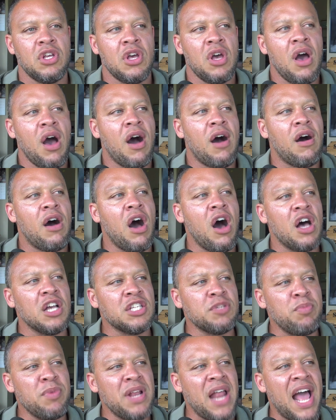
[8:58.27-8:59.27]
A
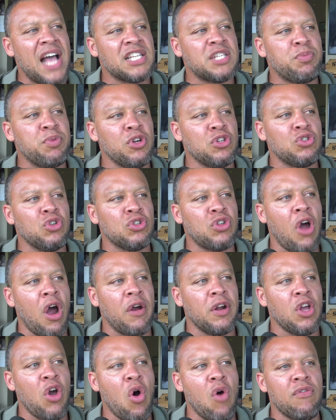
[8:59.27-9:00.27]
husband has spiritual
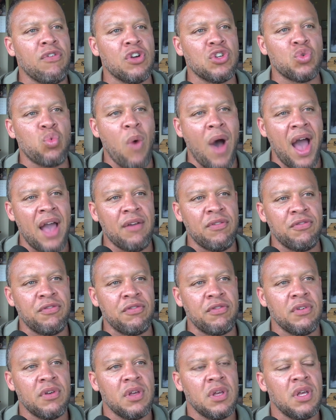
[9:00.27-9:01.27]
authority over his wife